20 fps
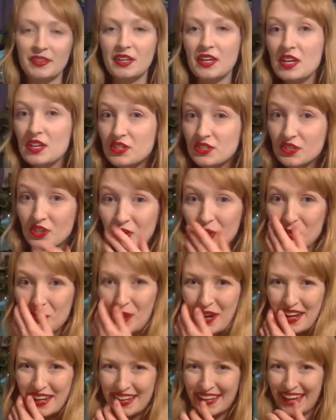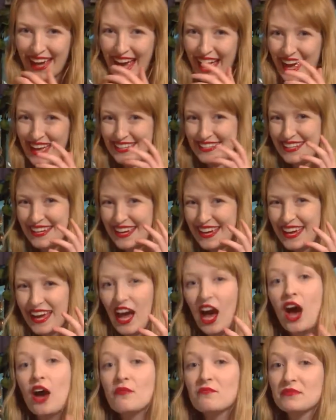So quick edit.
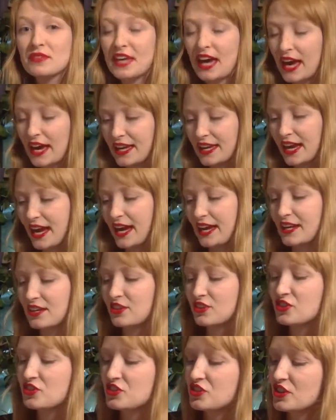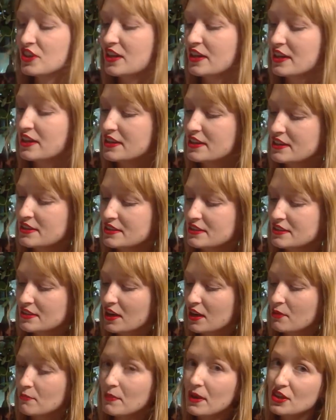KH is
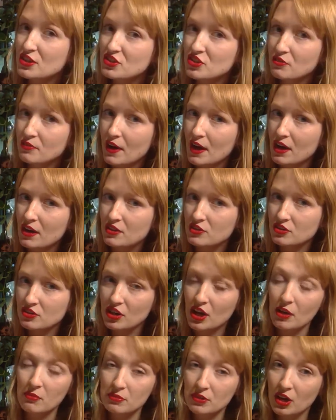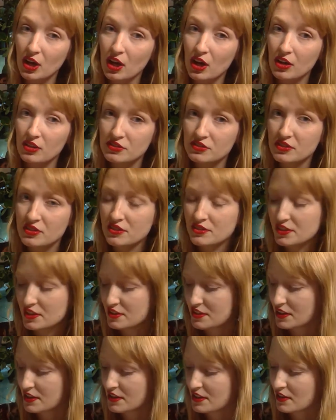a measure of how your carbonate hardness,
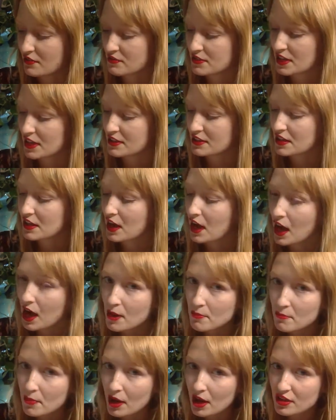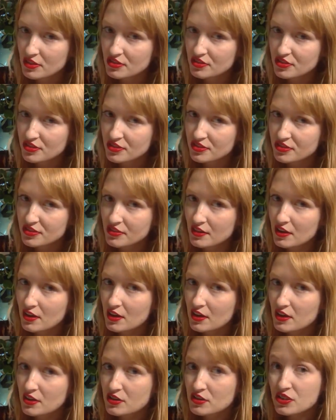as I've said. But...
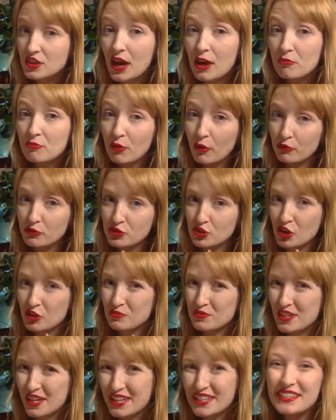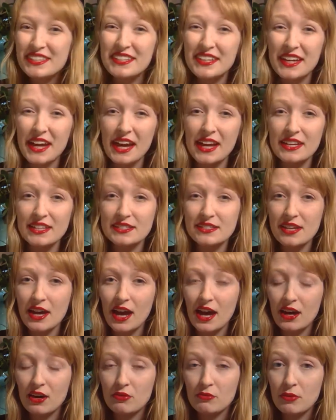The number of drops indicates
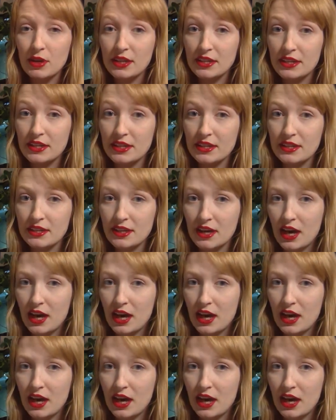how many